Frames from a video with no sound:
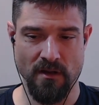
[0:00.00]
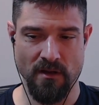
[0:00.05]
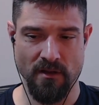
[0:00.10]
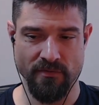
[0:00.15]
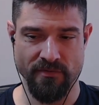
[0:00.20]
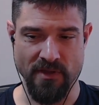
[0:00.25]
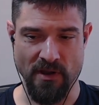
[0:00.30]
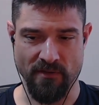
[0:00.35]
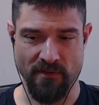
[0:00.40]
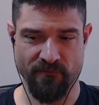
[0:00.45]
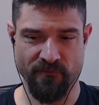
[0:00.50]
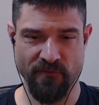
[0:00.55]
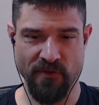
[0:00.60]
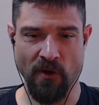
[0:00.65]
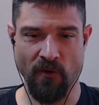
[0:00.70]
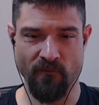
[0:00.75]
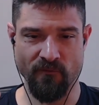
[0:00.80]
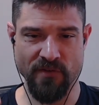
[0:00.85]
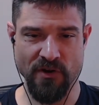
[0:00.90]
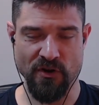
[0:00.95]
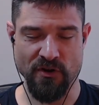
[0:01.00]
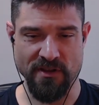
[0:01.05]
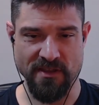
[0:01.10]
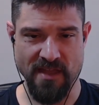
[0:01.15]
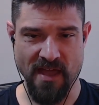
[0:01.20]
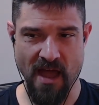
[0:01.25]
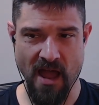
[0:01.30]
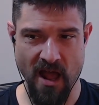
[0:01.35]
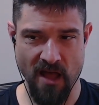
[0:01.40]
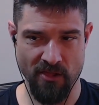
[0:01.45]
that felt very
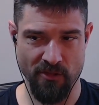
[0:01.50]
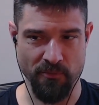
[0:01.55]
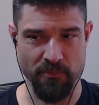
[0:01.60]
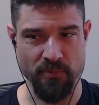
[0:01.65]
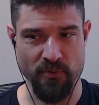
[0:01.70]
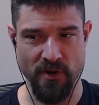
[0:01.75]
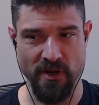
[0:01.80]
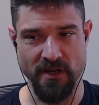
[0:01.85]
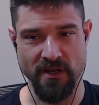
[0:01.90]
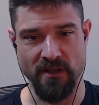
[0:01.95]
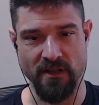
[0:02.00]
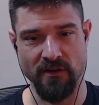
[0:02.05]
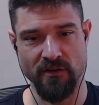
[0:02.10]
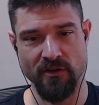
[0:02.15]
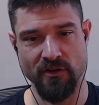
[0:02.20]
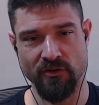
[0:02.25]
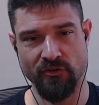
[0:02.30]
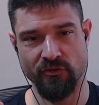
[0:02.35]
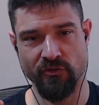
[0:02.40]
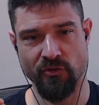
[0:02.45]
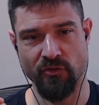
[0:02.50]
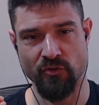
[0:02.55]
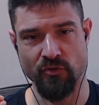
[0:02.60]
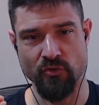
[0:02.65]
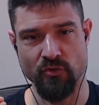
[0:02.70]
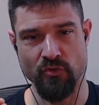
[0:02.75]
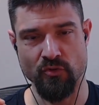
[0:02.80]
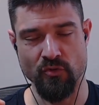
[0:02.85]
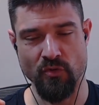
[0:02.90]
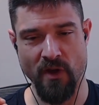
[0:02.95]
calibrated
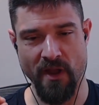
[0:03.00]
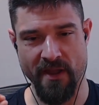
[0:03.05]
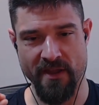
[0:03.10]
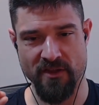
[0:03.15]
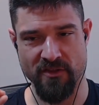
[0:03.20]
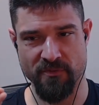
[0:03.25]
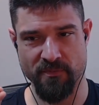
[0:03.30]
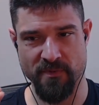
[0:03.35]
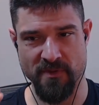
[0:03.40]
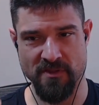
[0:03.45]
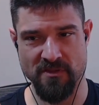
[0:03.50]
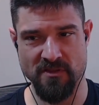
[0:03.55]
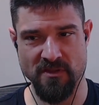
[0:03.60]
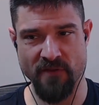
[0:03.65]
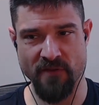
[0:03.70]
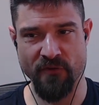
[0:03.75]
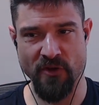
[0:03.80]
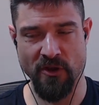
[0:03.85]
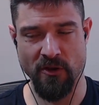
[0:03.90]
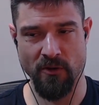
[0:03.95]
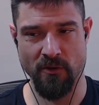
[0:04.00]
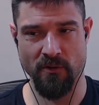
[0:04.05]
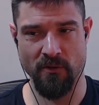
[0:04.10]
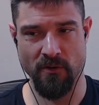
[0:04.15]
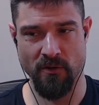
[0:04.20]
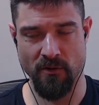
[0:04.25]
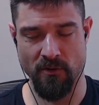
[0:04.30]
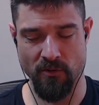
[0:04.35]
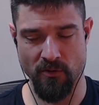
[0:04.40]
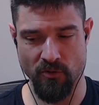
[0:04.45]
to a specific
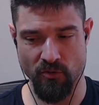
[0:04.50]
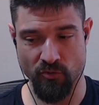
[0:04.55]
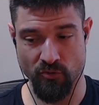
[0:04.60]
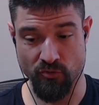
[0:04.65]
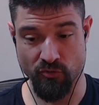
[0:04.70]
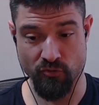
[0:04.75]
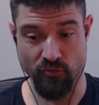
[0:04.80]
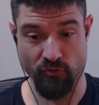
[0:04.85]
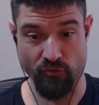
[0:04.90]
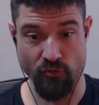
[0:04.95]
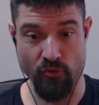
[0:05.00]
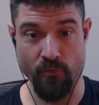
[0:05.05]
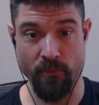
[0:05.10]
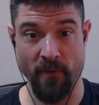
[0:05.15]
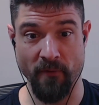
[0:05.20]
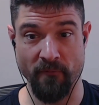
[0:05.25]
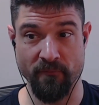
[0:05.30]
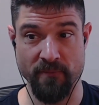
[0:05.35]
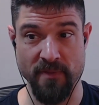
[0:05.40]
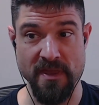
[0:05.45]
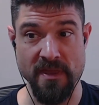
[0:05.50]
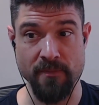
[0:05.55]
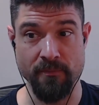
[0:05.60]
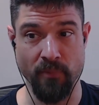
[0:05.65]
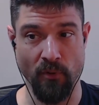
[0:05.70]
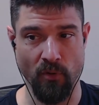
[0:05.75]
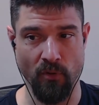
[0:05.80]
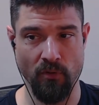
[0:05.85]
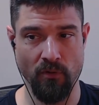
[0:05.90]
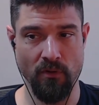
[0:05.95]
group of
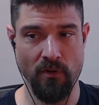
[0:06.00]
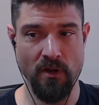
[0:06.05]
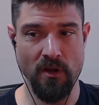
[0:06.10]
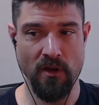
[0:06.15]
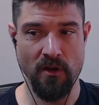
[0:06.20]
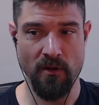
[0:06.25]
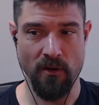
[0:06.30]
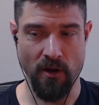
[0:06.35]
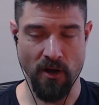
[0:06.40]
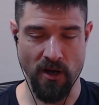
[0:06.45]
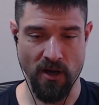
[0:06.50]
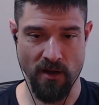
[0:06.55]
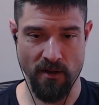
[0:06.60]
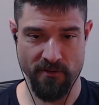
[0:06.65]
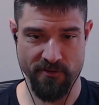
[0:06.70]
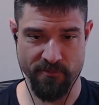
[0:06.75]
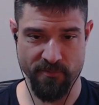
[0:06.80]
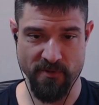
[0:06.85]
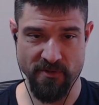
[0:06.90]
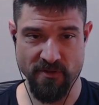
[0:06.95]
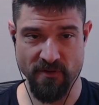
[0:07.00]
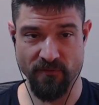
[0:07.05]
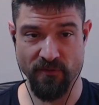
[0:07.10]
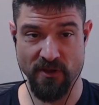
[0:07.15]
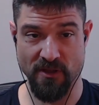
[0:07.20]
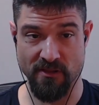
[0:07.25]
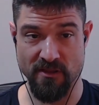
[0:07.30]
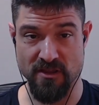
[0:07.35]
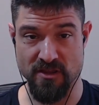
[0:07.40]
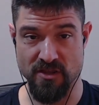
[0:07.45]
people,
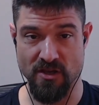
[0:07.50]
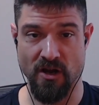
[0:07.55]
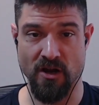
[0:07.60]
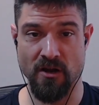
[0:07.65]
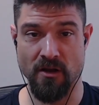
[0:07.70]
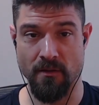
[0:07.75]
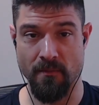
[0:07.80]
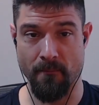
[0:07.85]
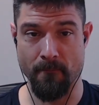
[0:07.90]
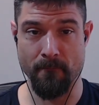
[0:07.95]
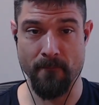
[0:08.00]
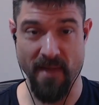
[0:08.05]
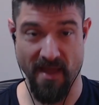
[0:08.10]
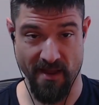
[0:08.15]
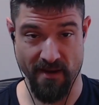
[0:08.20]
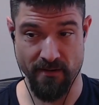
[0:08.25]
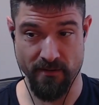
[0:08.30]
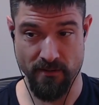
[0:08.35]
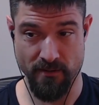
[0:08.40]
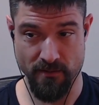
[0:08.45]
specifically young men.